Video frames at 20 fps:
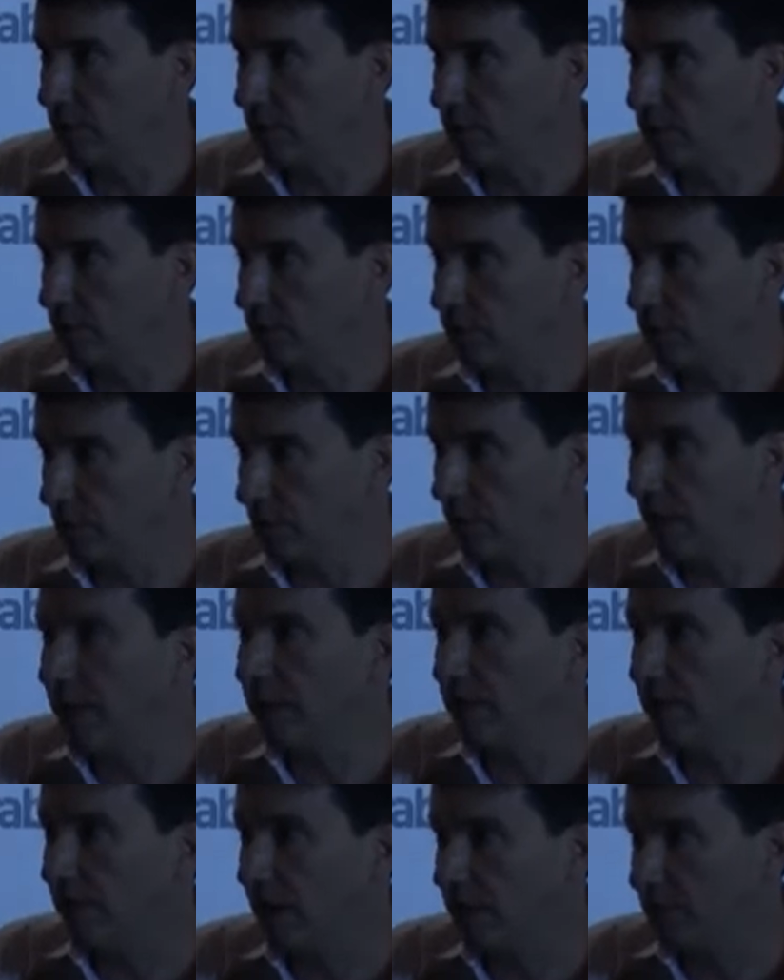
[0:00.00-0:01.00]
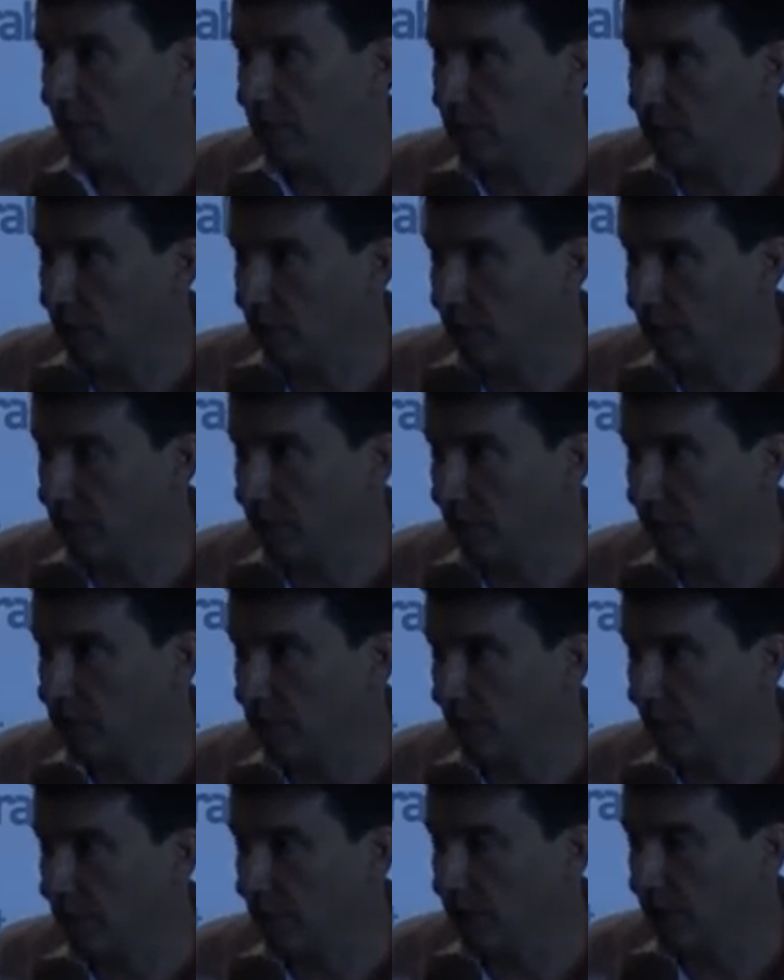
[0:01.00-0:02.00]
to make investments in early stage
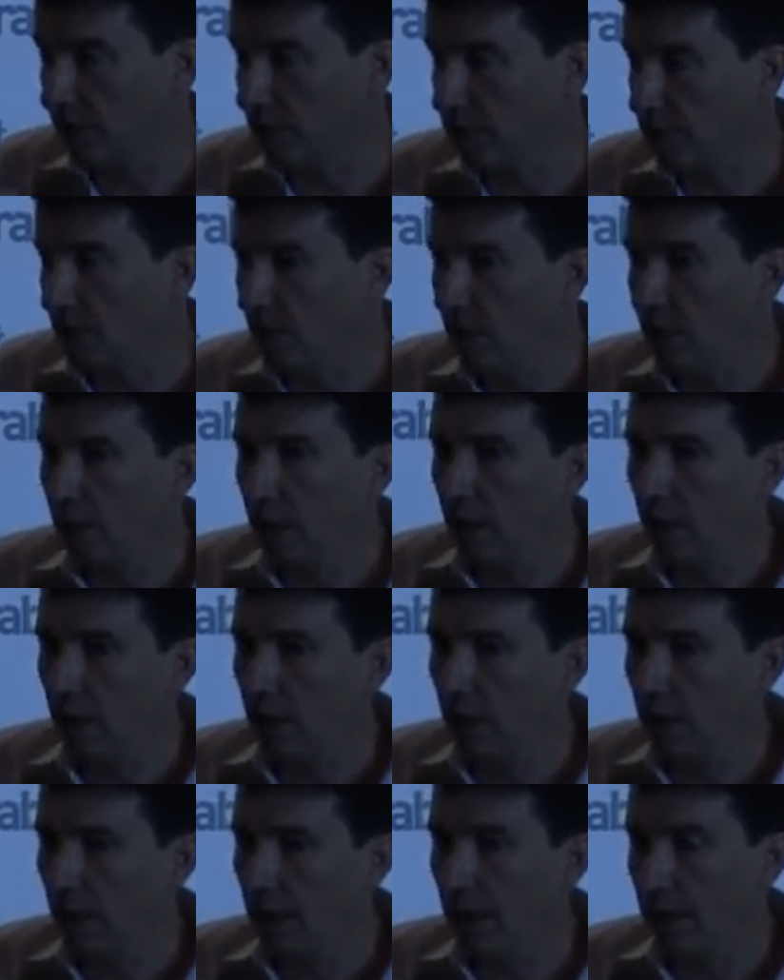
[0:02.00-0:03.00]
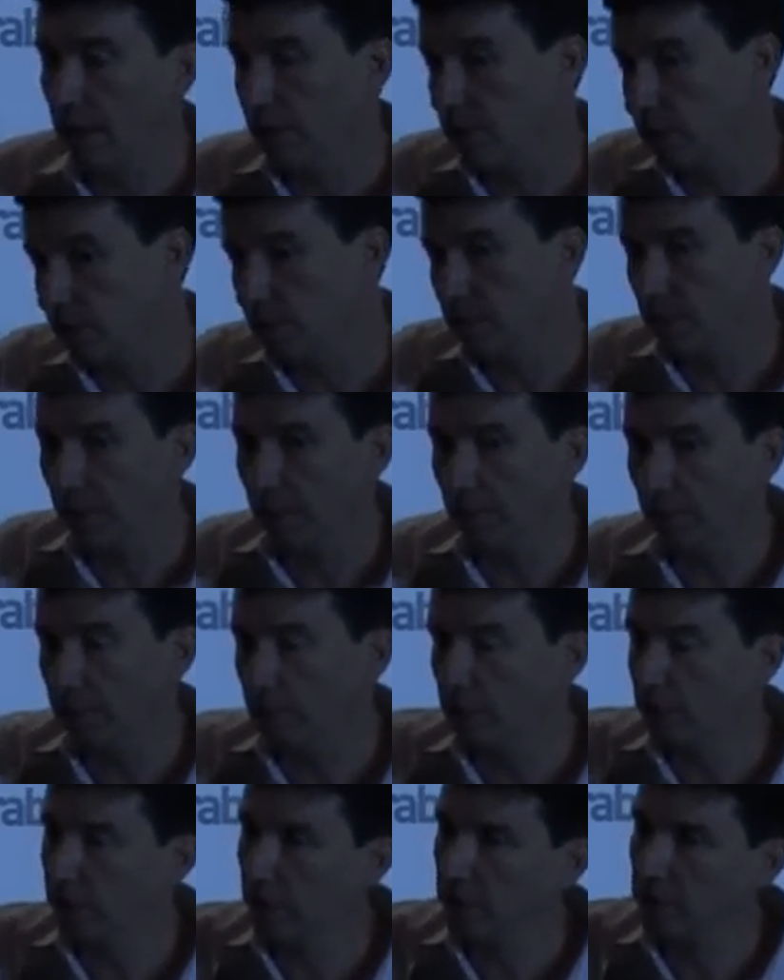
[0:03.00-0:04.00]
companies and to be able to
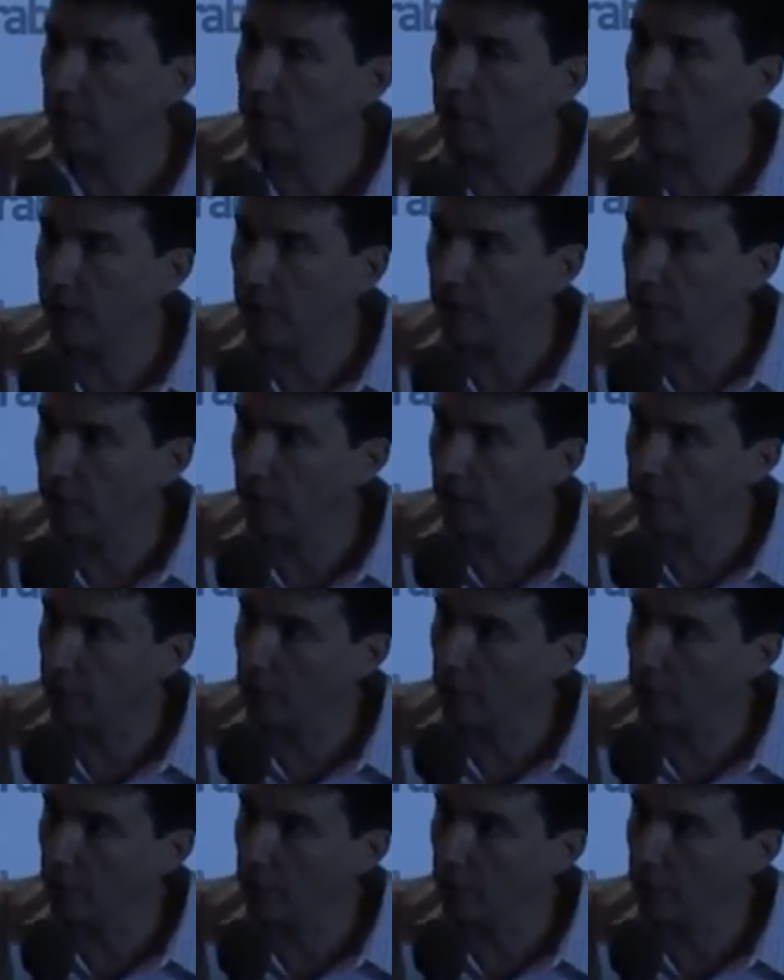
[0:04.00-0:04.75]
participate in